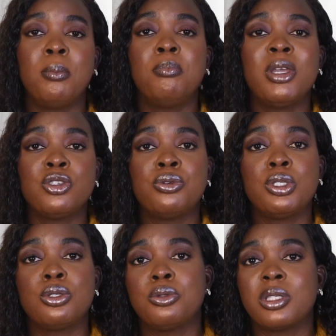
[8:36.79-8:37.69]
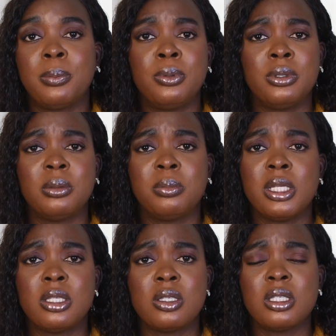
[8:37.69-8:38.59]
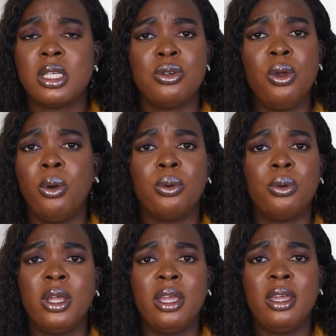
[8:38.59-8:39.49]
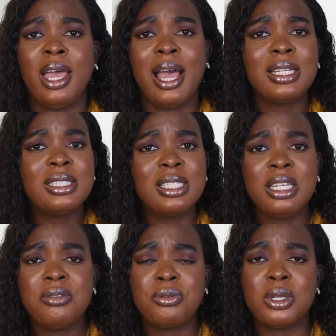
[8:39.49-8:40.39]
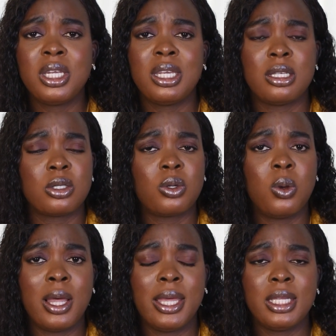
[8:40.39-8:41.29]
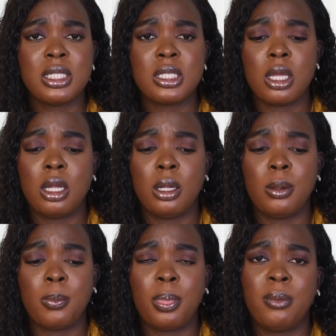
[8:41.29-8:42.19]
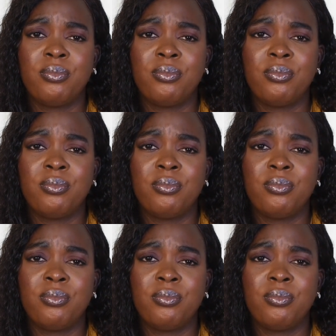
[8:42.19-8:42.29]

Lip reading: measuring tools I put in place to say, no, her delivery is quite not